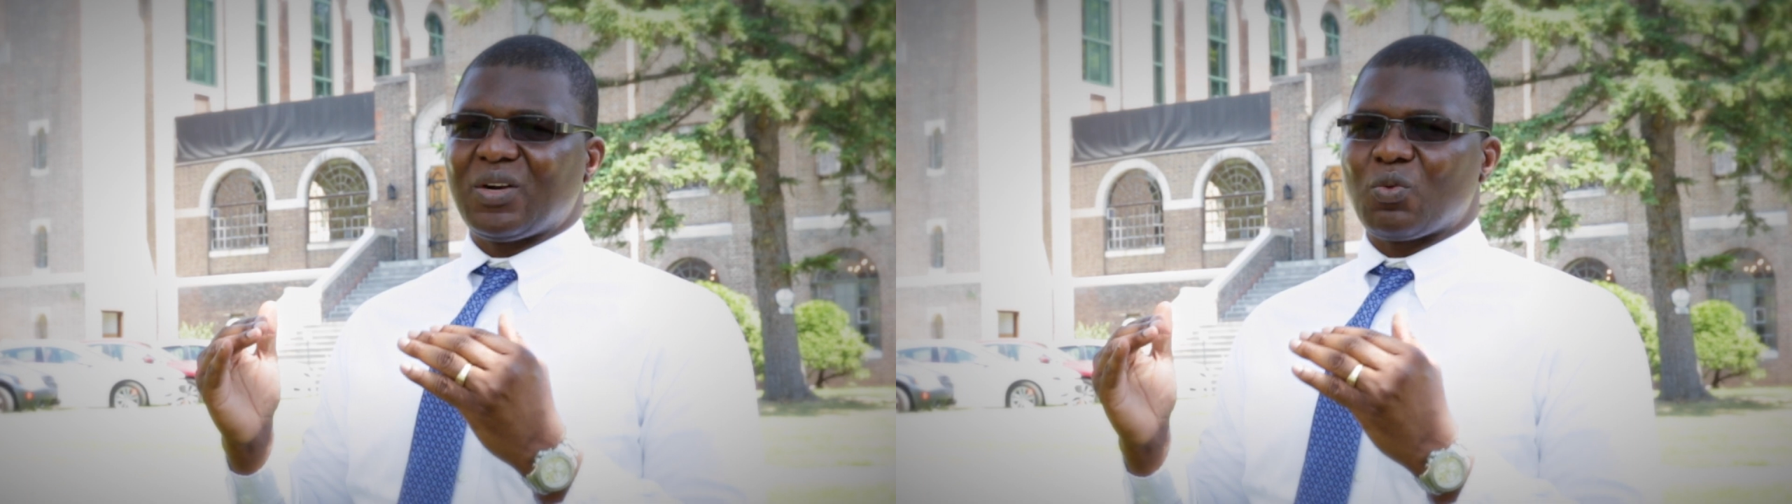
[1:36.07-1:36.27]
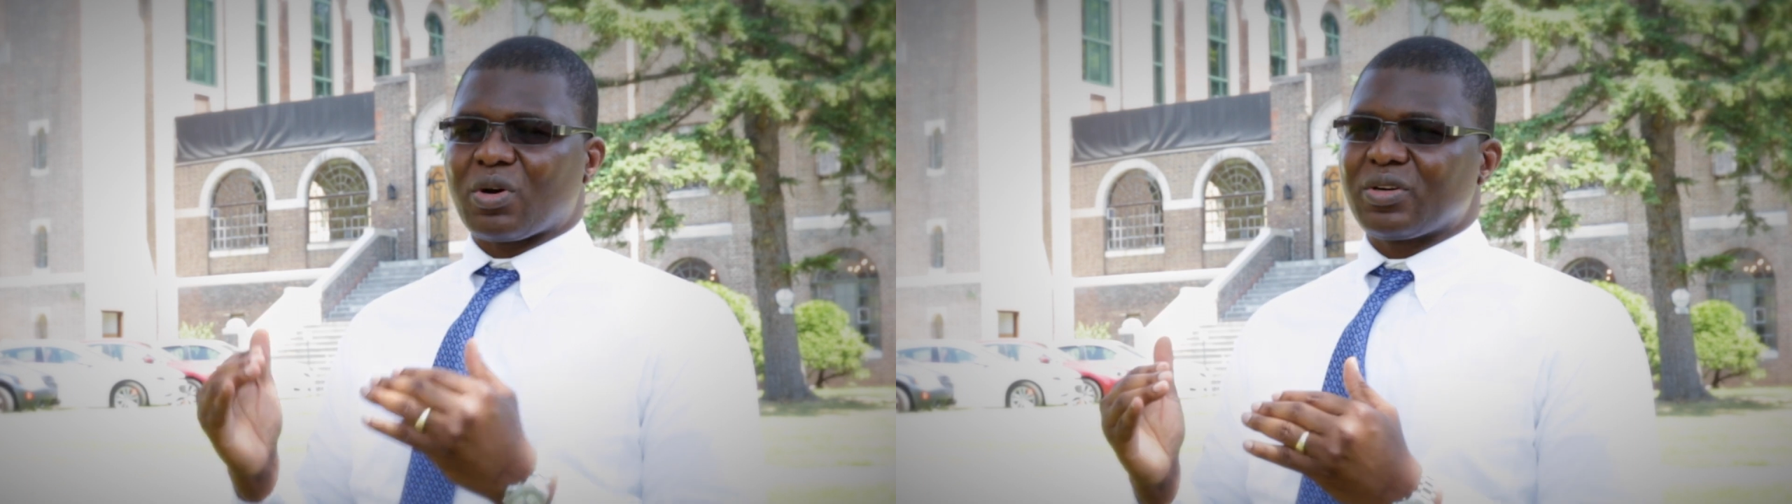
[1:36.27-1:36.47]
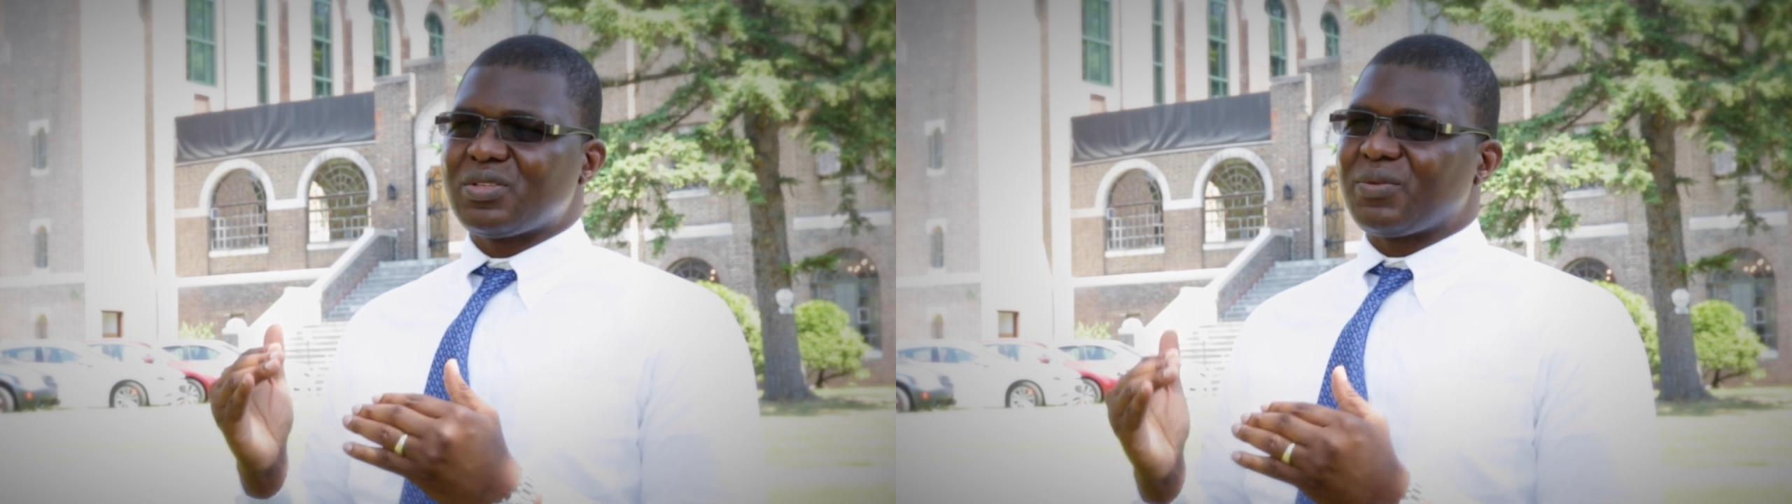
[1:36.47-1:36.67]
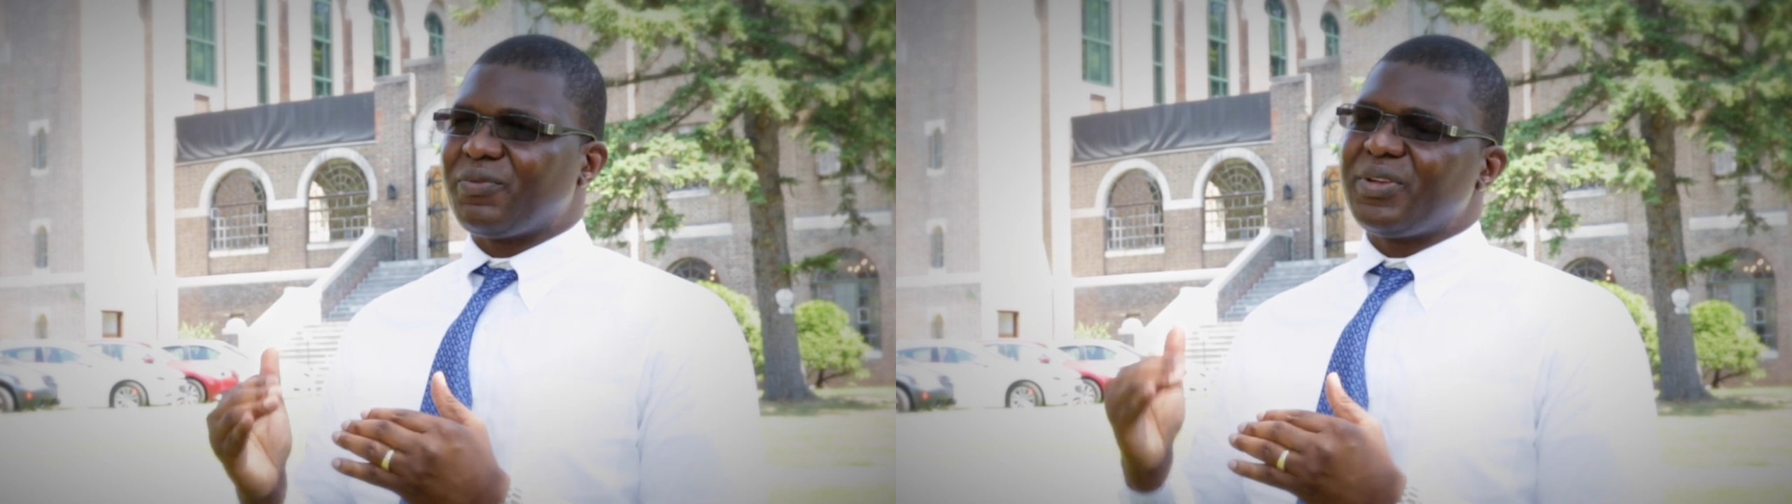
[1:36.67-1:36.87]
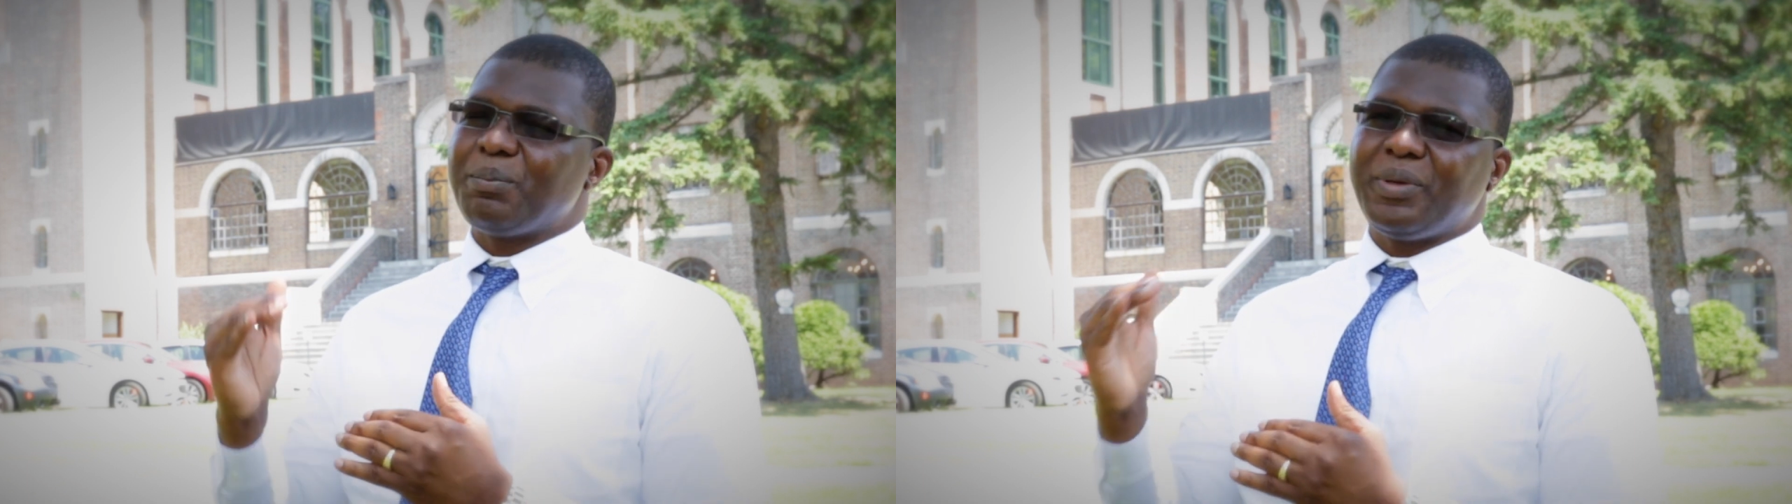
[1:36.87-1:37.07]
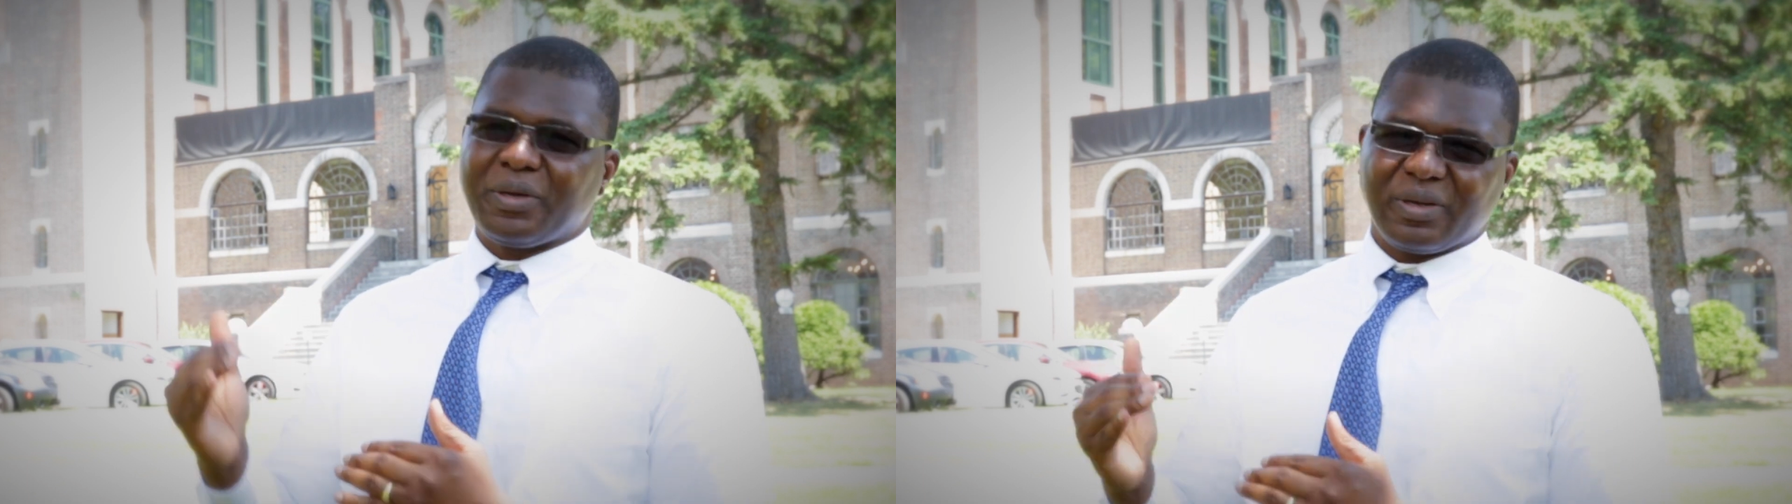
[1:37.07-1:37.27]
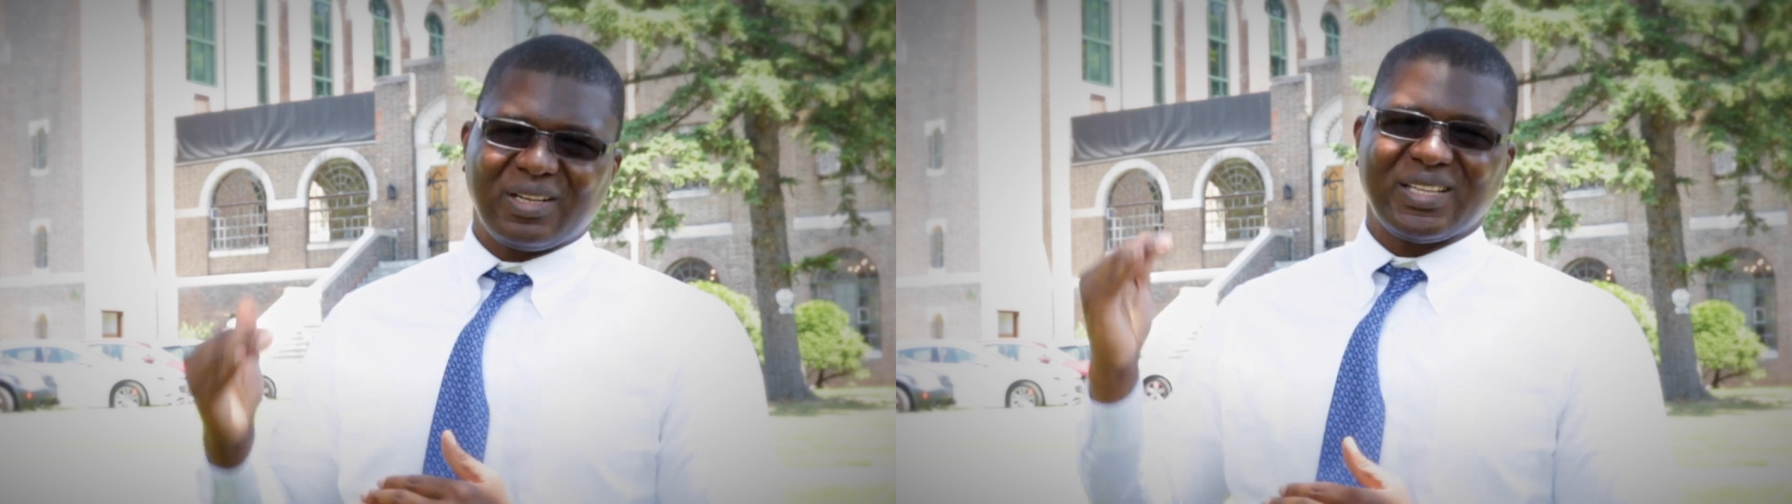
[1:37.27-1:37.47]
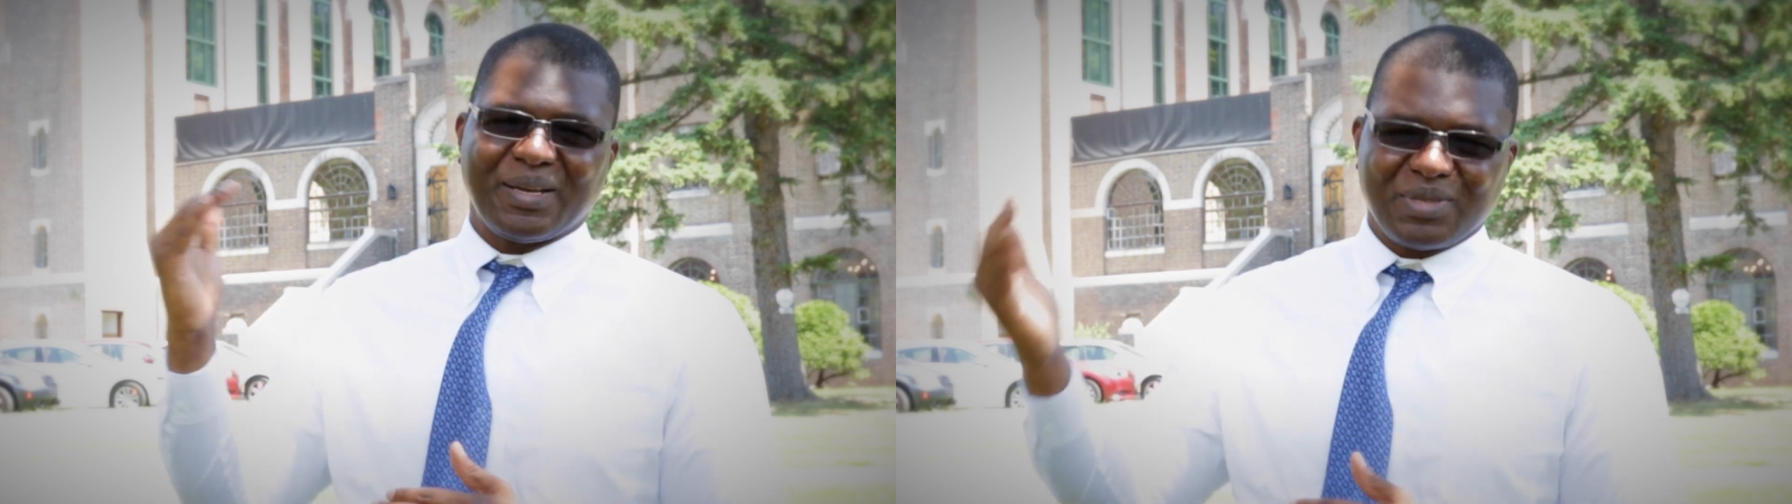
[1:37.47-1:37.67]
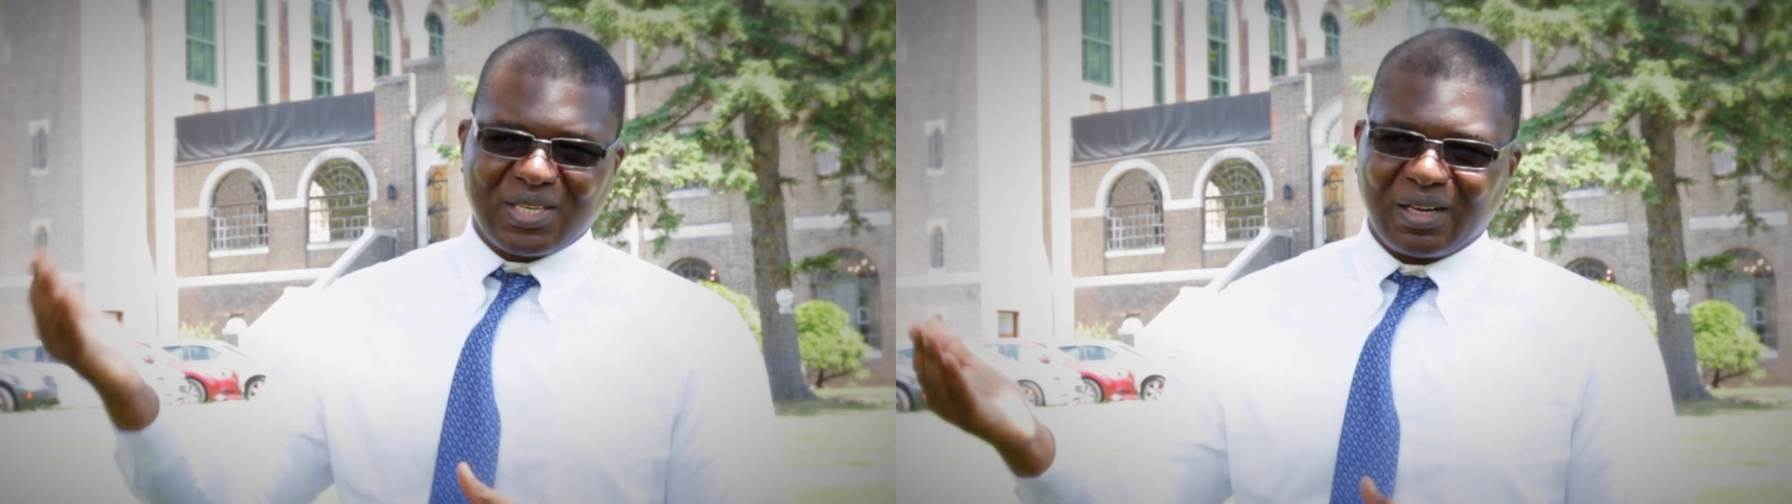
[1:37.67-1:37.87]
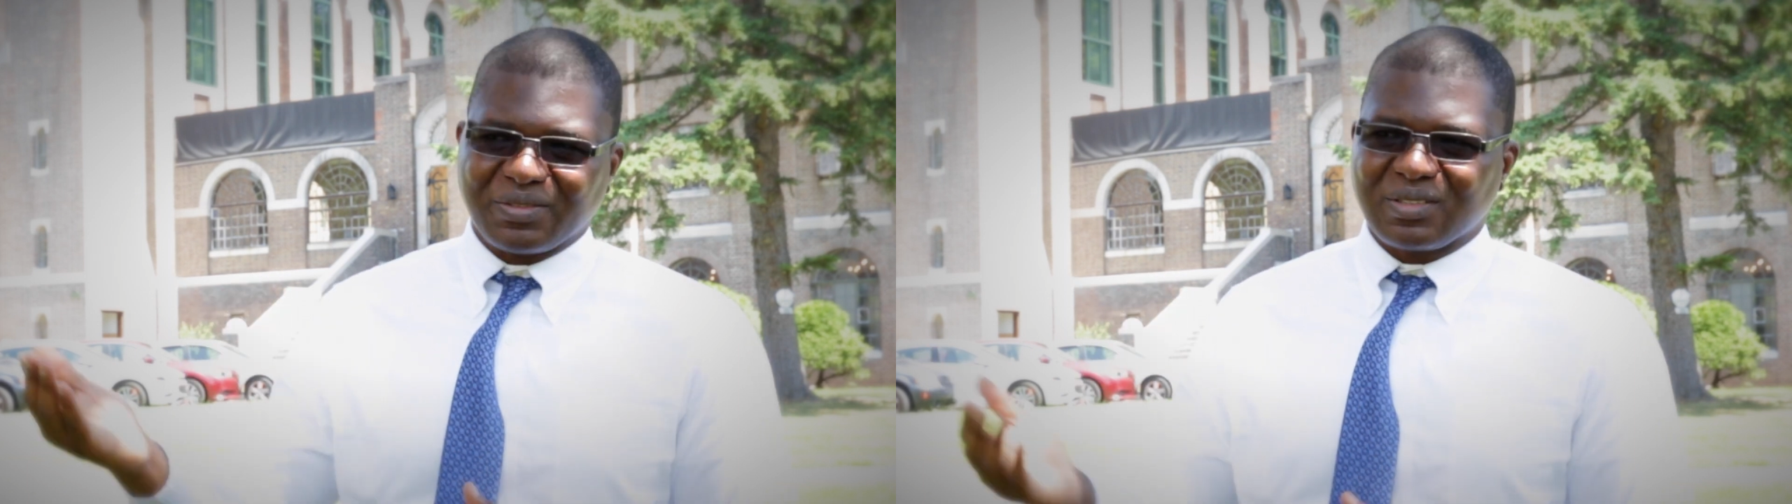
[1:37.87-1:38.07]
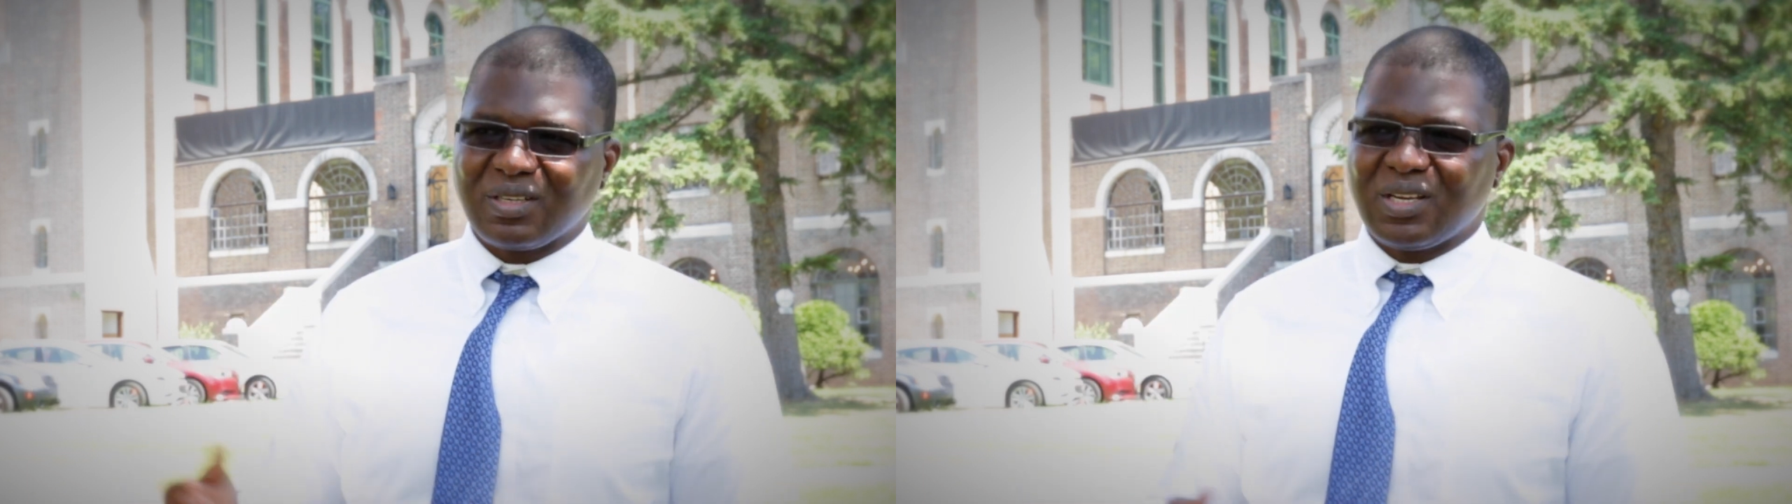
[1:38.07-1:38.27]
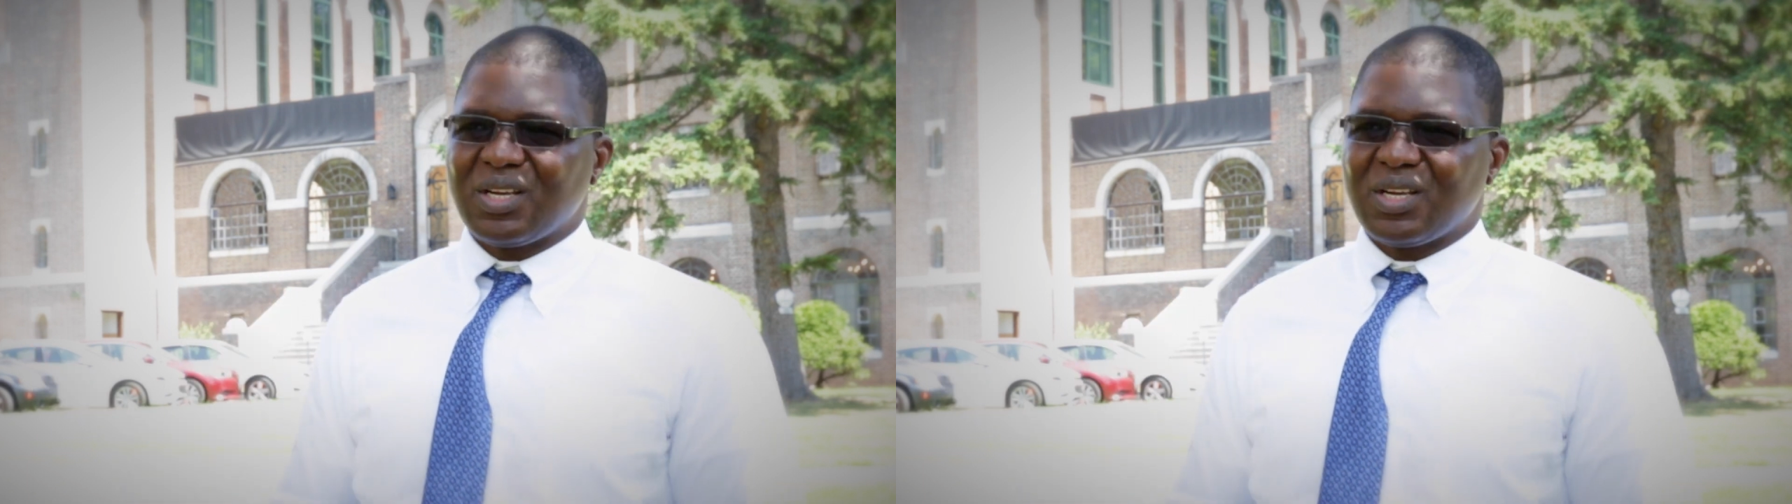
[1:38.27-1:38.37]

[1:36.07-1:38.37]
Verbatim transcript: and work on something bigger than themselves,